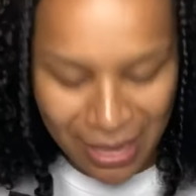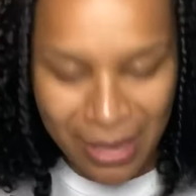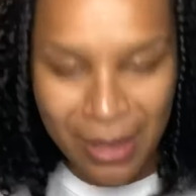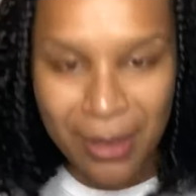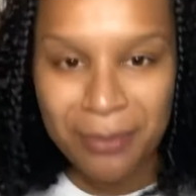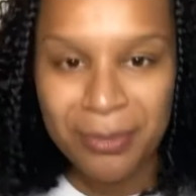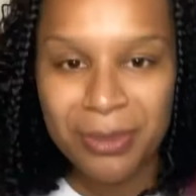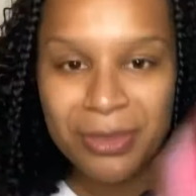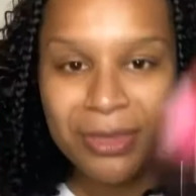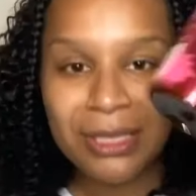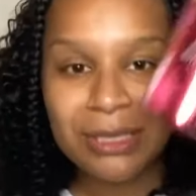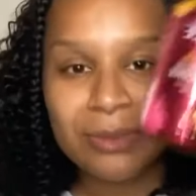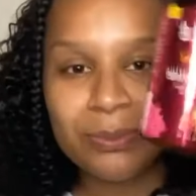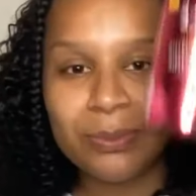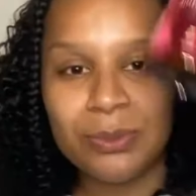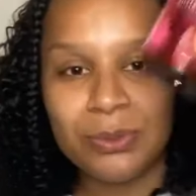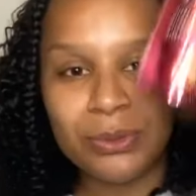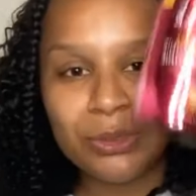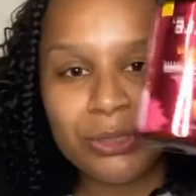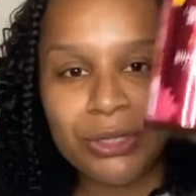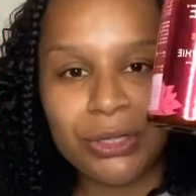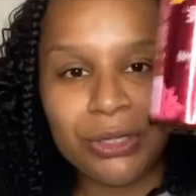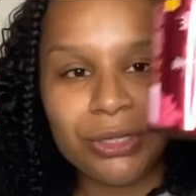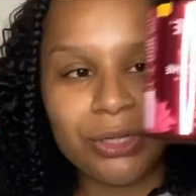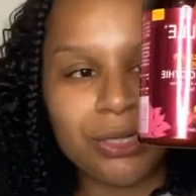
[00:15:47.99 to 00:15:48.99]
But this one was
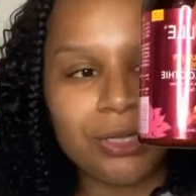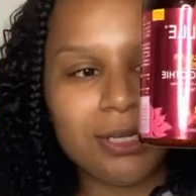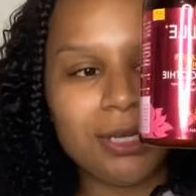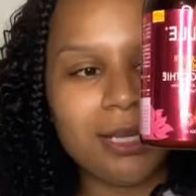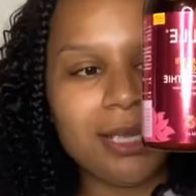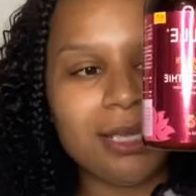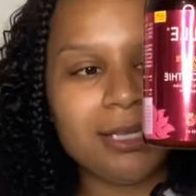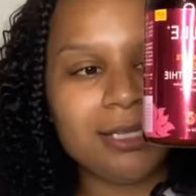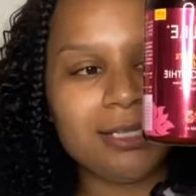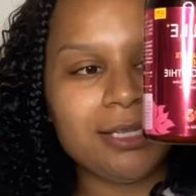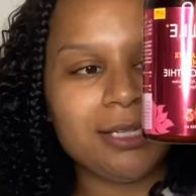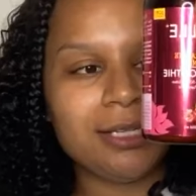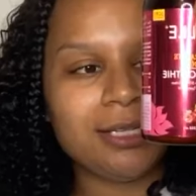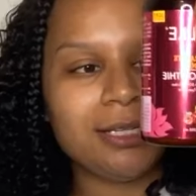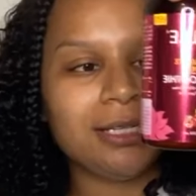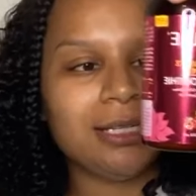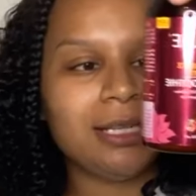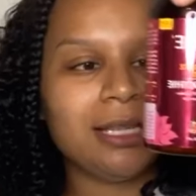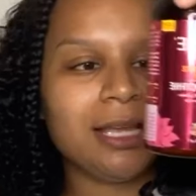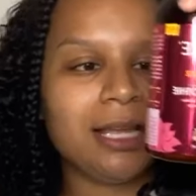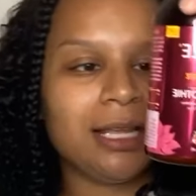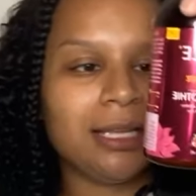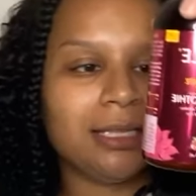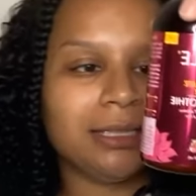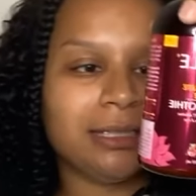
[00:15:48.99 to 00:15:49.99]
good. It did
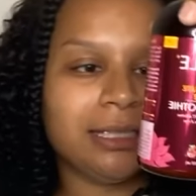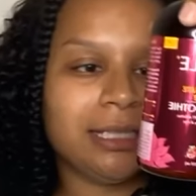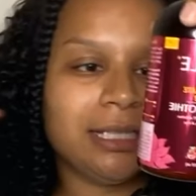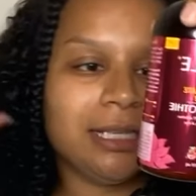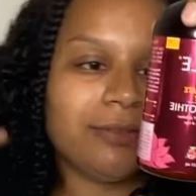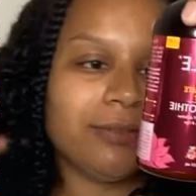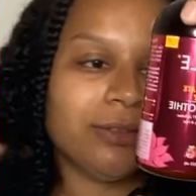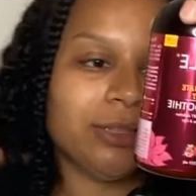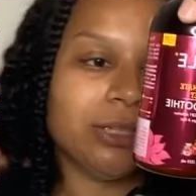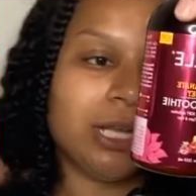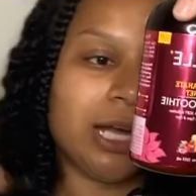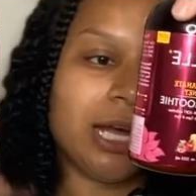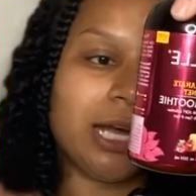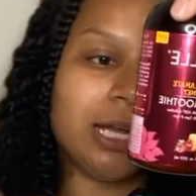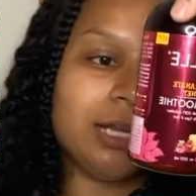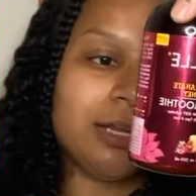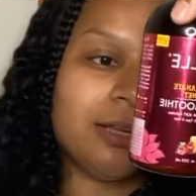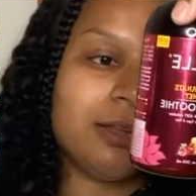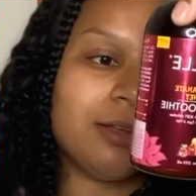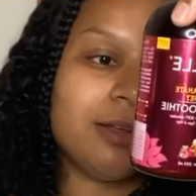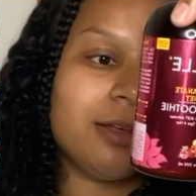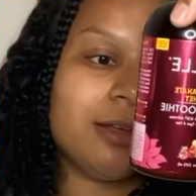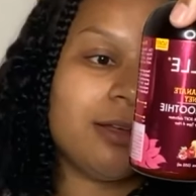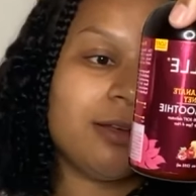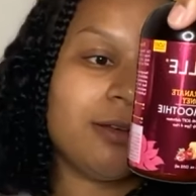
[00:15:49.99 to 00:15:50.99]
leave a lot
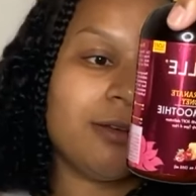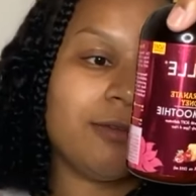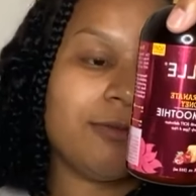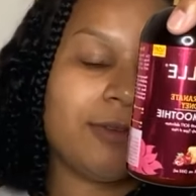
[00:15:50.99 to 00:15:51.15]
of,